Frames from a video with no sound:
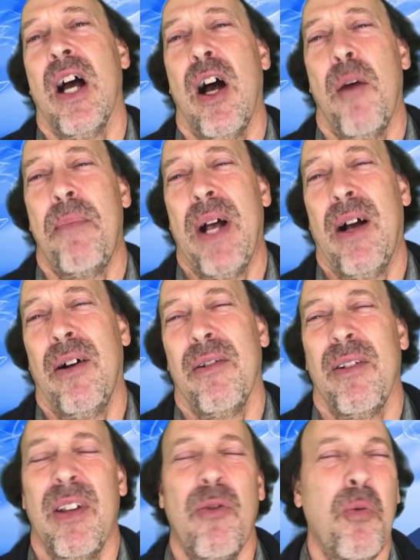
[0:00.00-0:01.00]

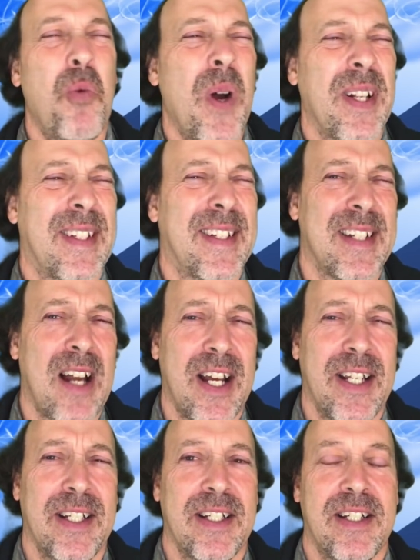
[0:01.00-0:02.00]
about what
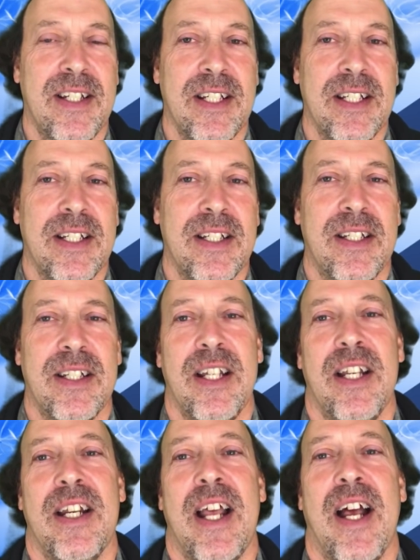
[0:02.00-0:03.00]
science is
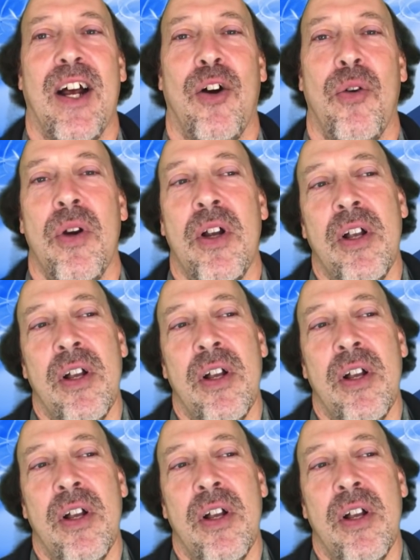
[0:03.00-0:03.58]
and how